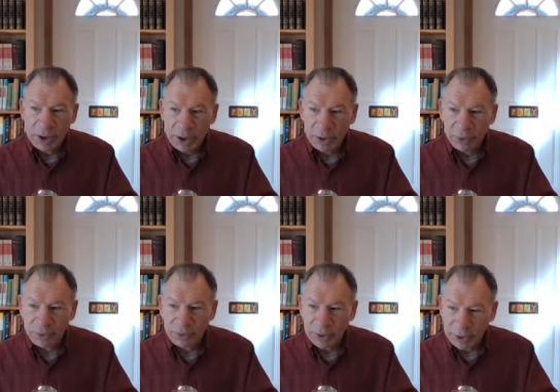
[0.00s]
In her
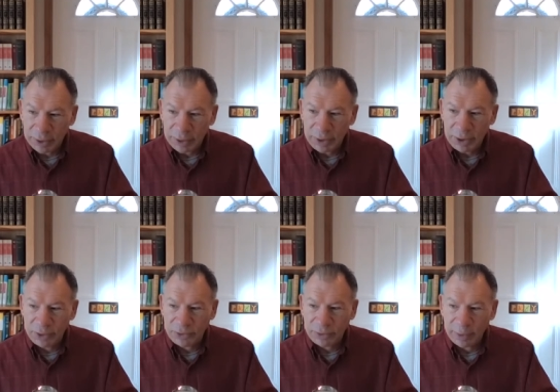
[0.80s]
tongue
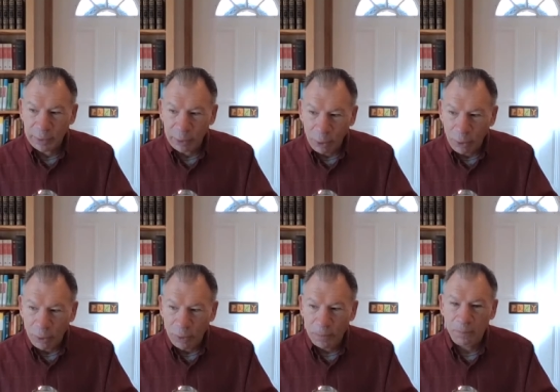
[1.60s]
is the
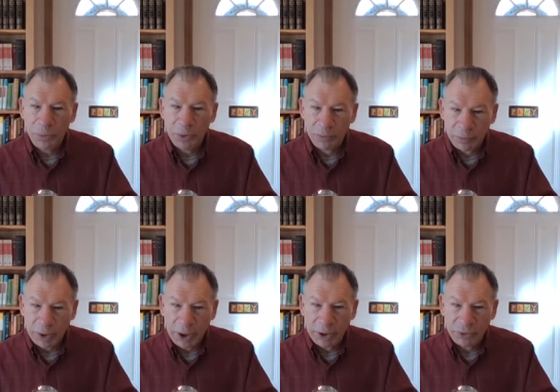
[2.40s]
law of
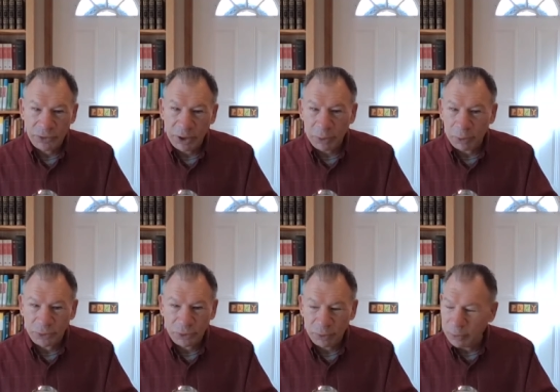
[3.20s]
kindness. In other
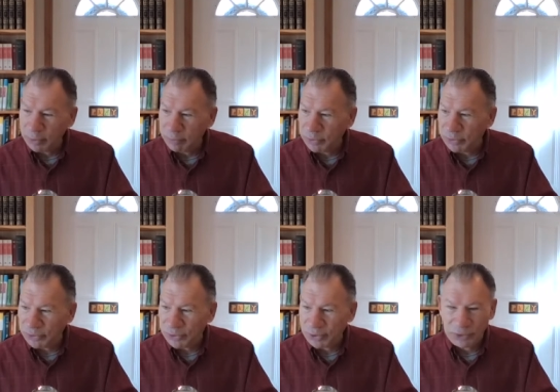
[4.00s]
words, her, what, what she
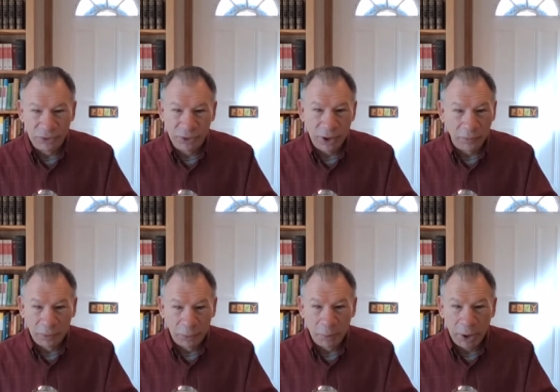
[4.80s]
says is
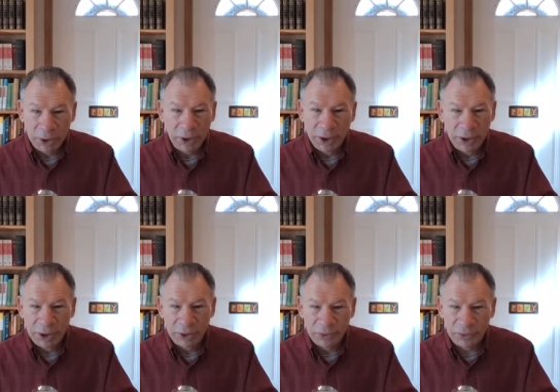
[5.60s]
governed by
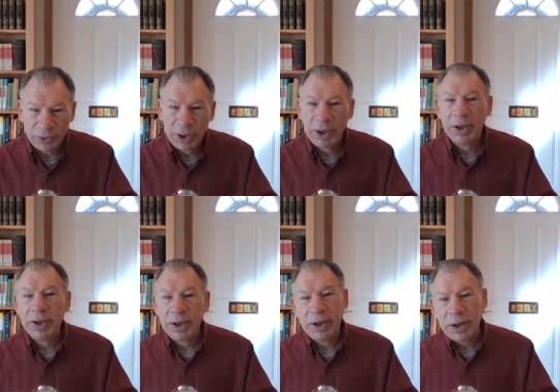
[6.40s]
kindness.
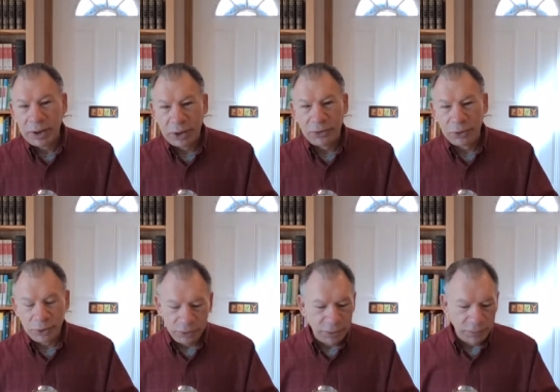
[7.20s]
And that's a
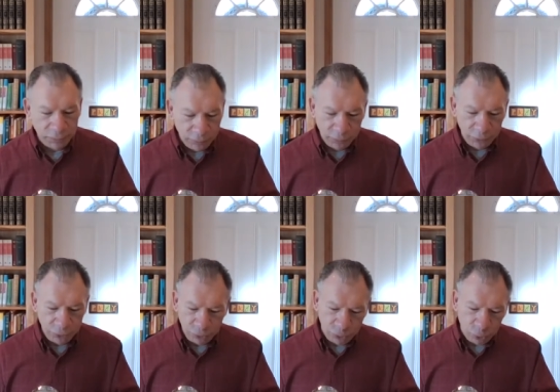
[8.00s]
good thing for a
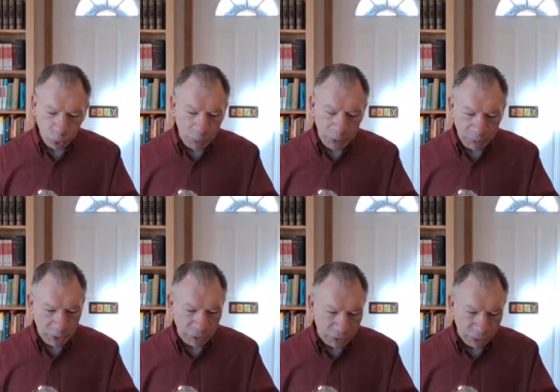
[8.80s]
virtuous woman,
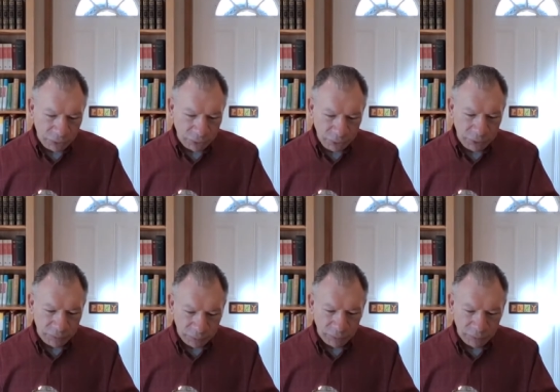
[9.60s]
but it's also good
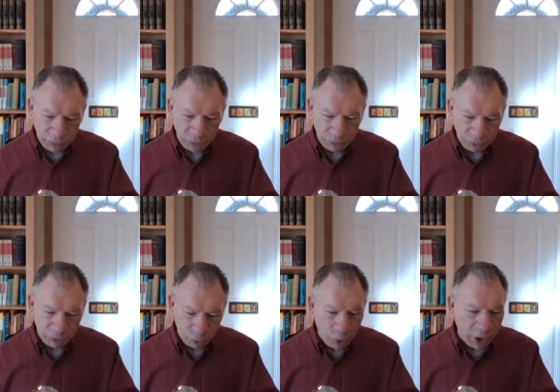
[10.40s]
for a
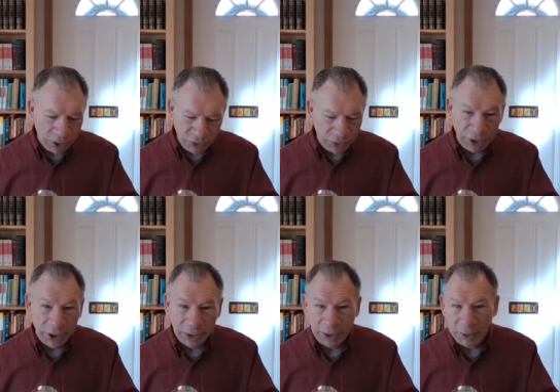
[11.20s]
virtuous, wise, and
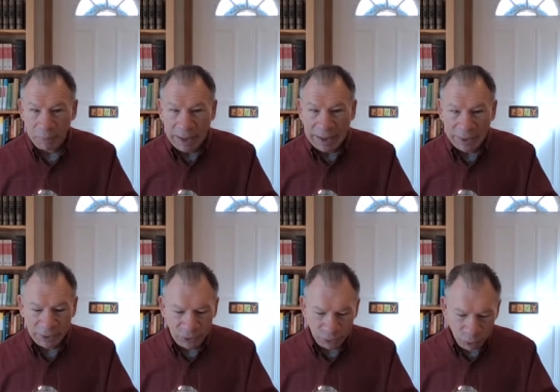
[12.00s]
godly man
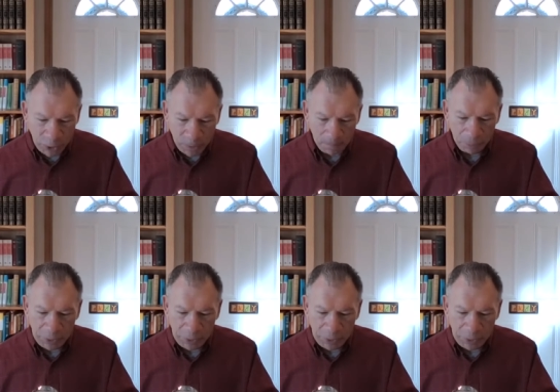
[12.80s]
as well.